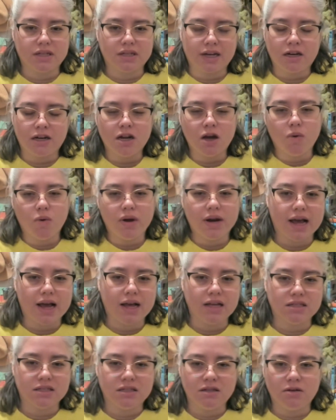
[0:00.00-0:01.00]
Like no one
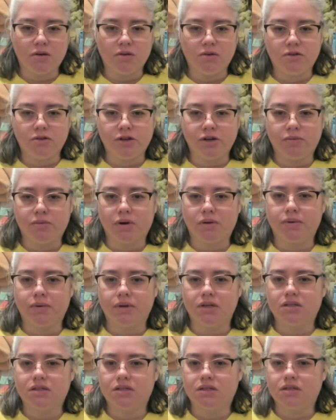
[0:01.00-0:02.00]
has no true
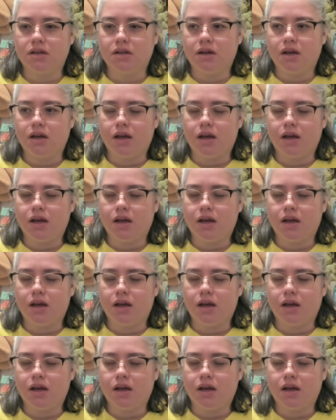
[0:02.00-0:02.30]
purpose,